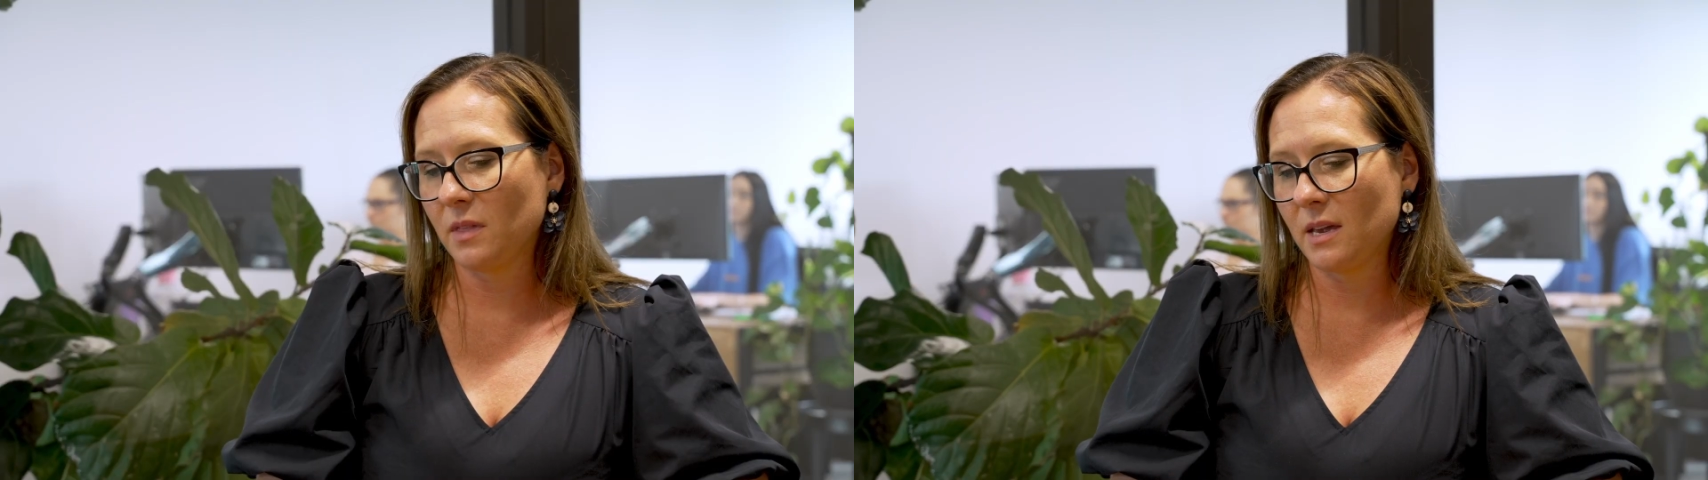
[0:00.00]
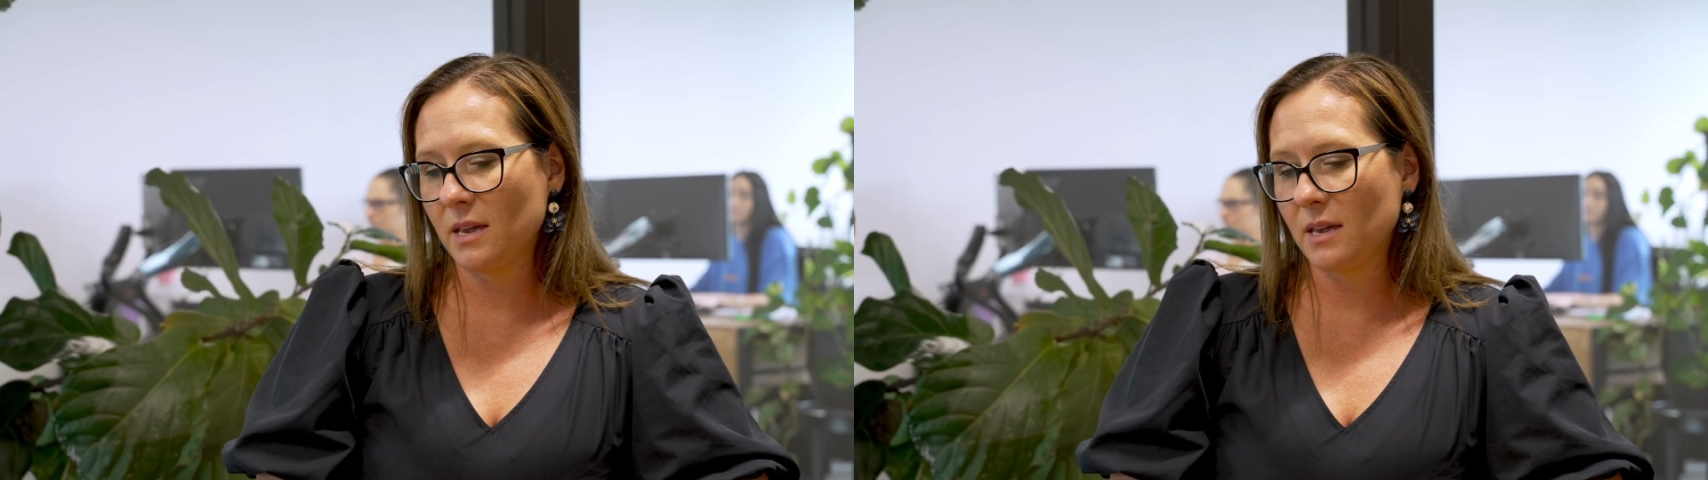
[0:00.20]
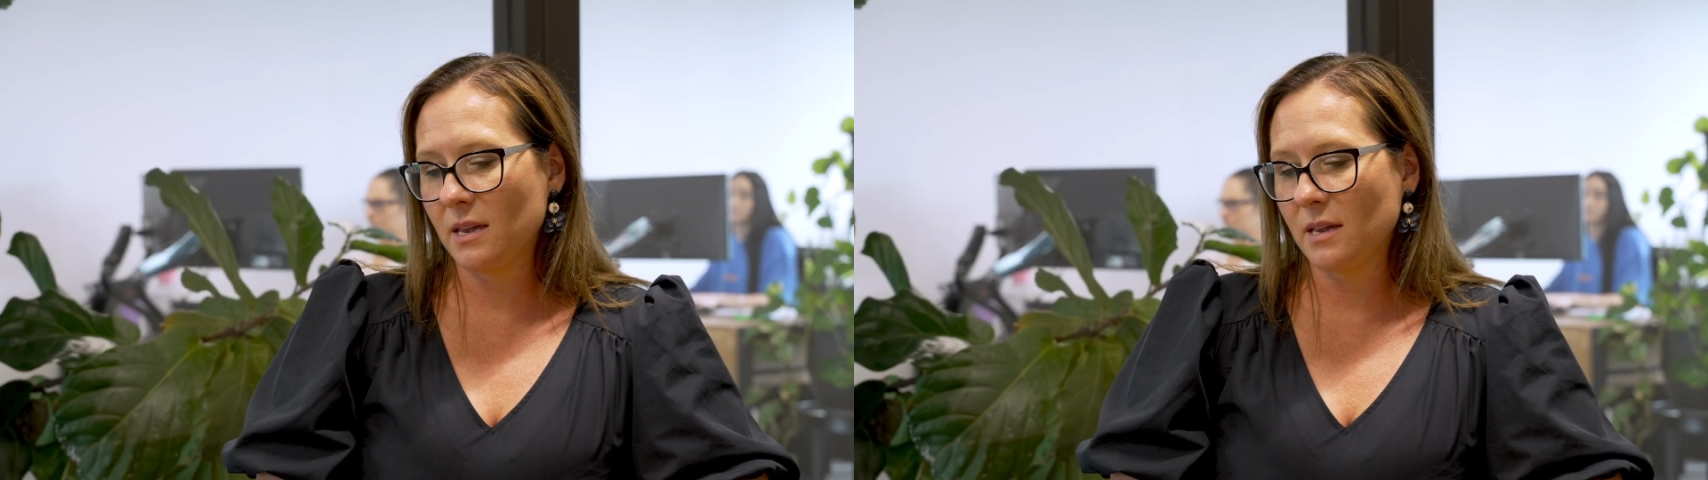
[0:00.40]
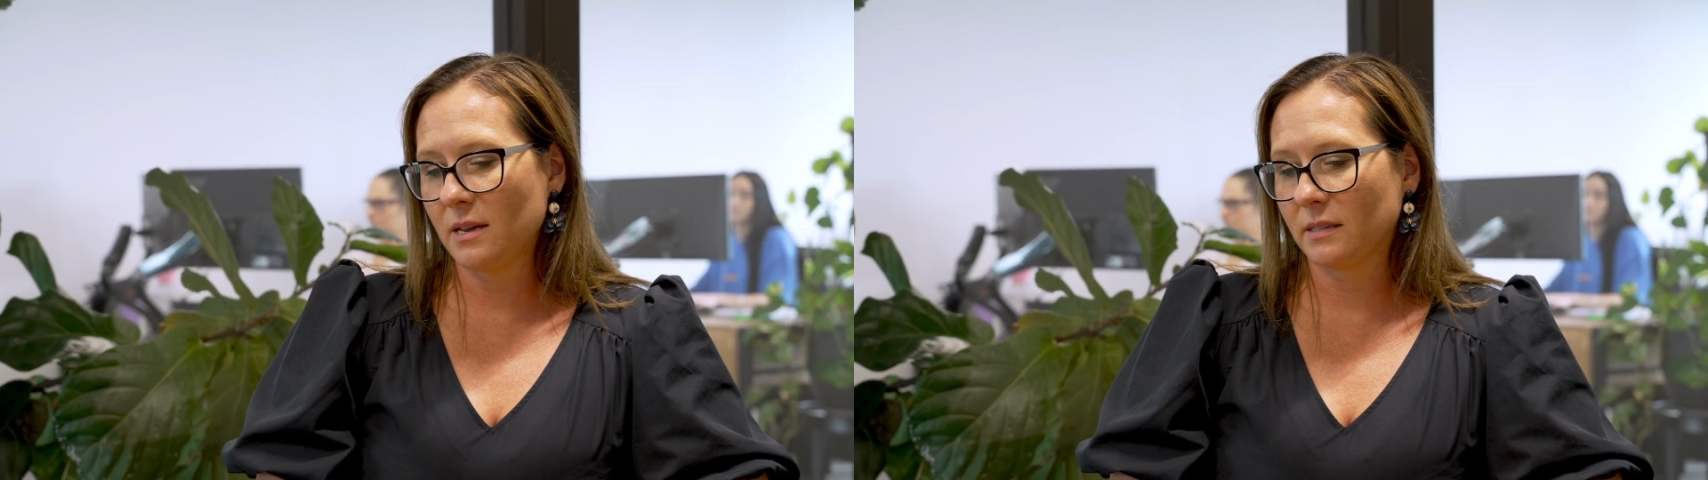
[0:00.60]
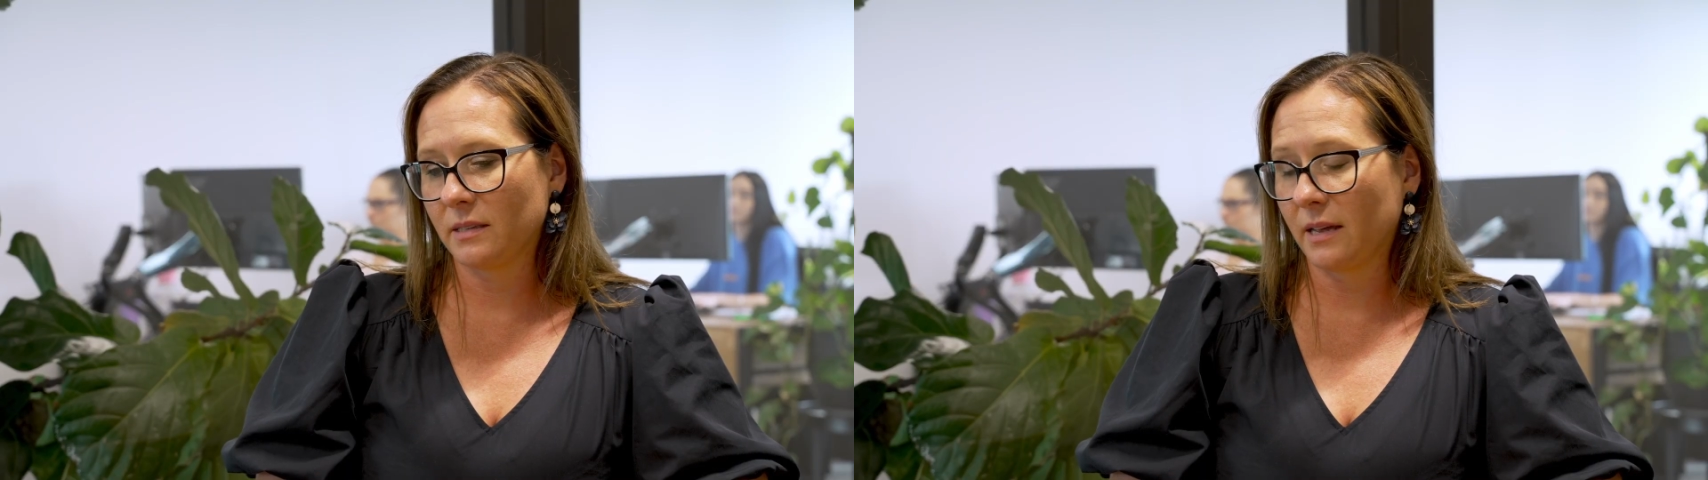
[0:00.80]

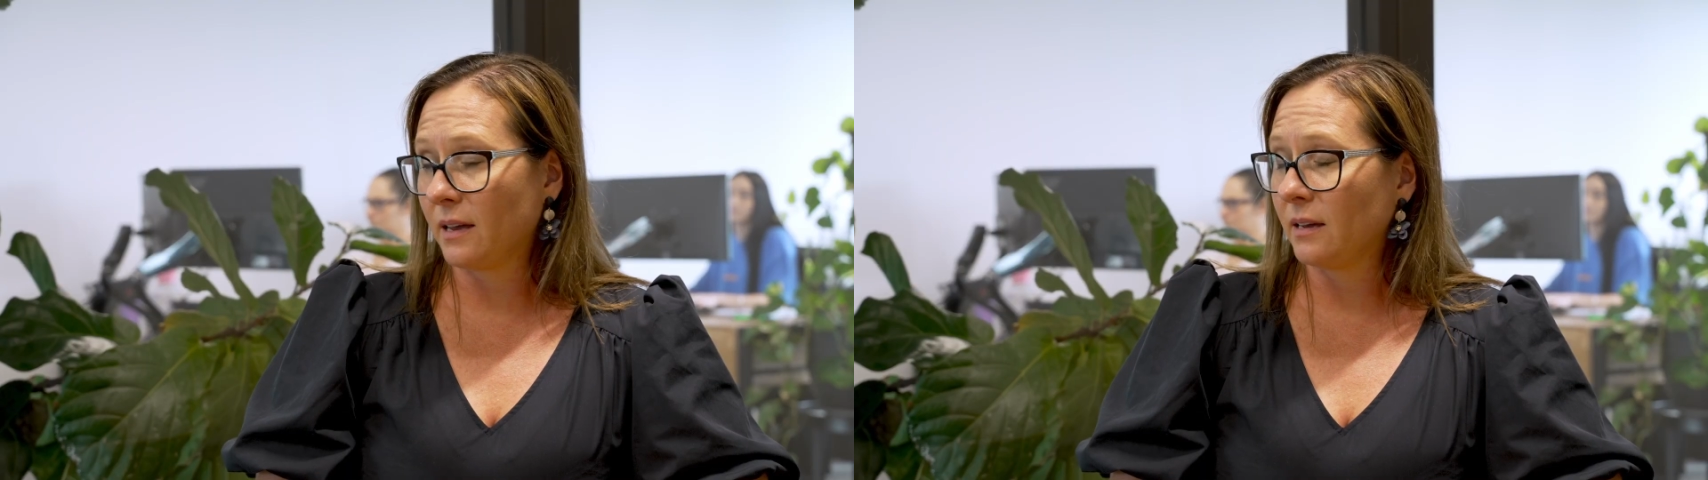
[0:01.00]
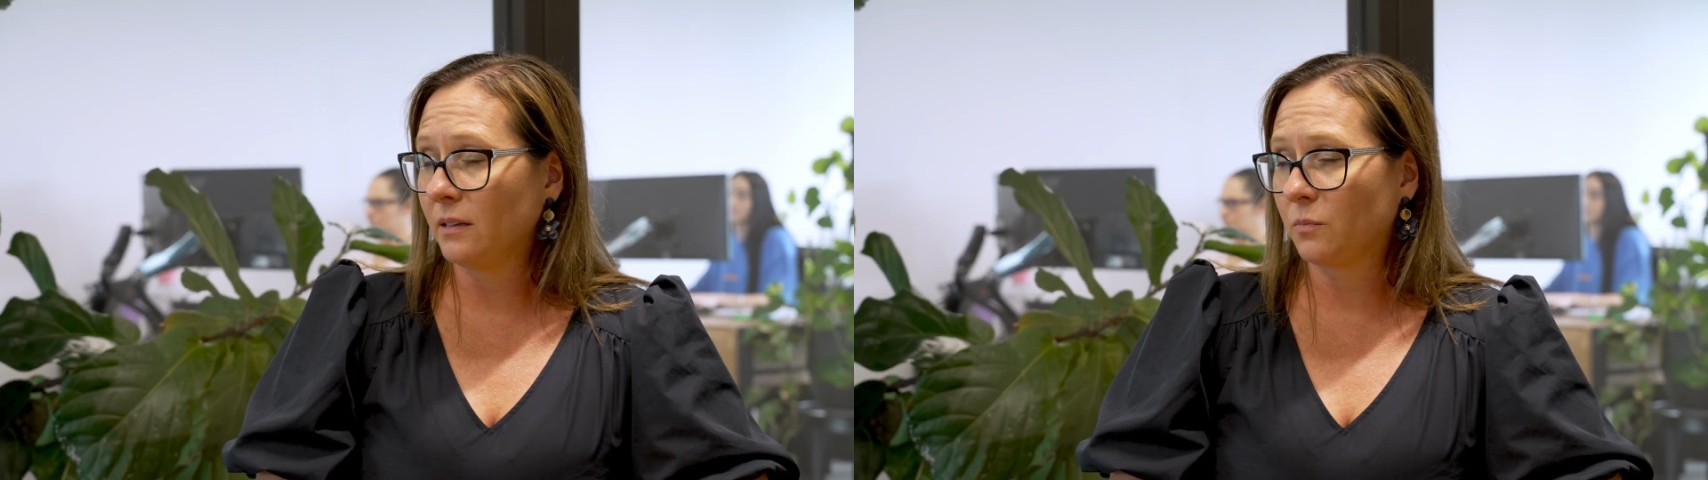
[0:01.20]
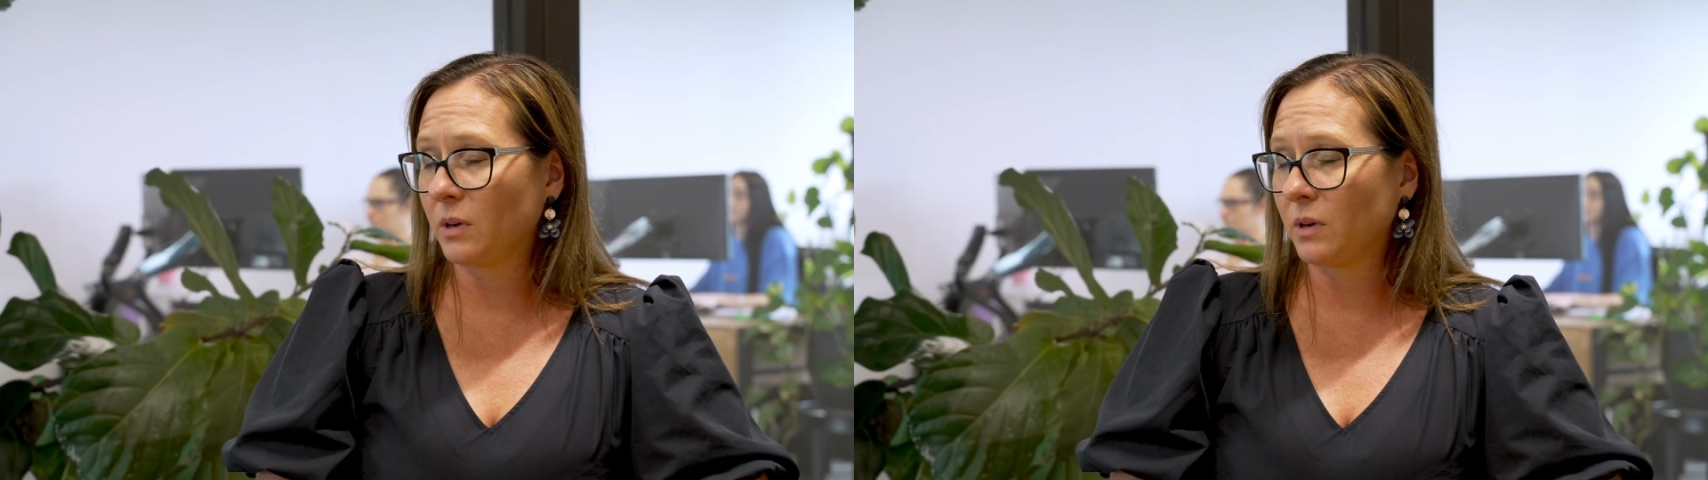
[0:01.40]
the seller,